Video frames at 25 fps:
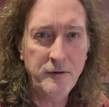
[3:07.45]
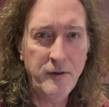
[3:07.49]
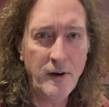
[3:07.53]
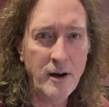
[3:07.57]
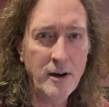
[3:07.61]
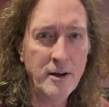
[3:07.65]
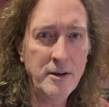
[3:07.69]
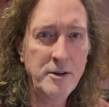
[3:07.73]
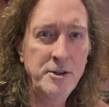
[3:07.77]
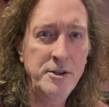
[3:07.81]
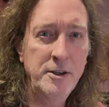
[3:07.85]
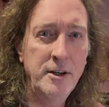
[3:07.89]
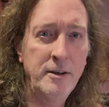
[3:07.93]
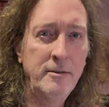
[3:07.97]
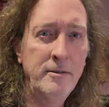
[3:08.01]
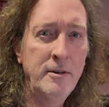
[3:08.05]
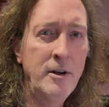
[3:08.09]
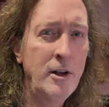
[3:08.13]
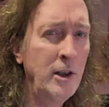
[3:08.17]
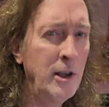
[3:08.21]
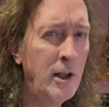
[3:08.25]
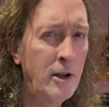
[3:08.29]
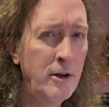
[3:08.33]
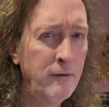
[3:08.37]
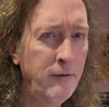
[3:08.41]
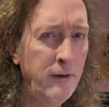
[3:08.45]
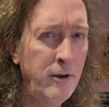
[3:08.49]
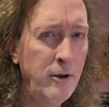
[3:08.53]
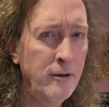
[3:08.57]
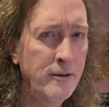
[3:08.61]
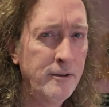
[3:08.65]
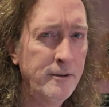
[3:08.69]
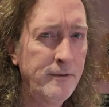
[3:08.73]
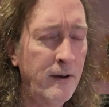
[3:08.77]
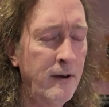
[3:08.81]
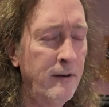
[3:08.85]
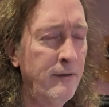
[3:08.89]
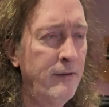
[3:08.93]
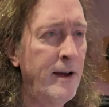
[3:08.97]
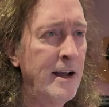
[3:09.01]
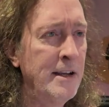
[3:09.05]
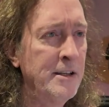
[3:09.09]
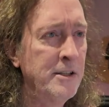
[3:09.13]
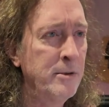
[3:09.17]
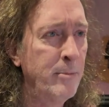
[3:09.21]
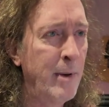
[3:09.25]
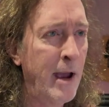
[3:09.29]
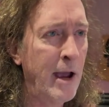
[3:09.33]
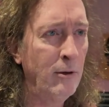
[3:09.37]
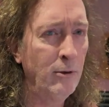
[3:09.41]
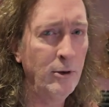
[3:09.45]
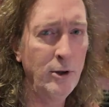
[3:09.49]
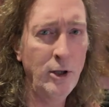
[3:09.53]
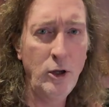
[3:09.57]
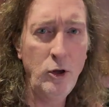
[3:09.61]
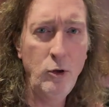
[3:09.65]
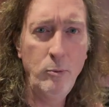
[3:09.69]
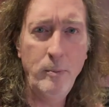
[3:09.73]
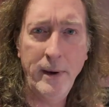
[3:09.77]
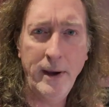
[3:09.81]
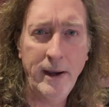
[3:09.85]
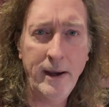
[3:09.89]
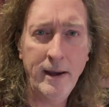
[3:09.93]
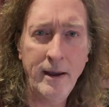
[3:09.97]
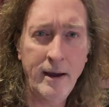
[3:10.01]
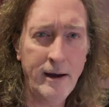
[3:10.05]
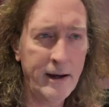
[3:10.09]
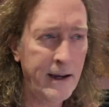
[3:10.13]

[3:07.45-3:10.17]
function. A lot of you have asked about looping.